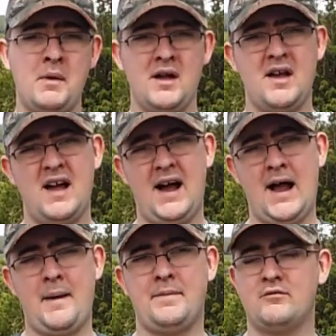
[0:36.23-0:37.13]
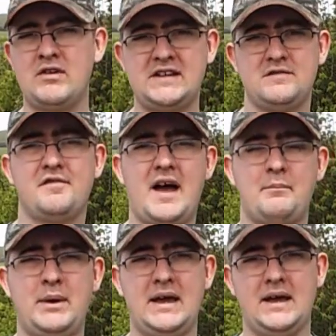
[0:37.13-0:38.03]
The reason for
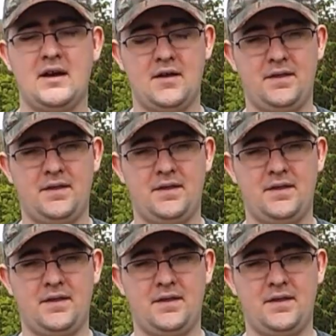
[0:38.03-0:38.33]
that being,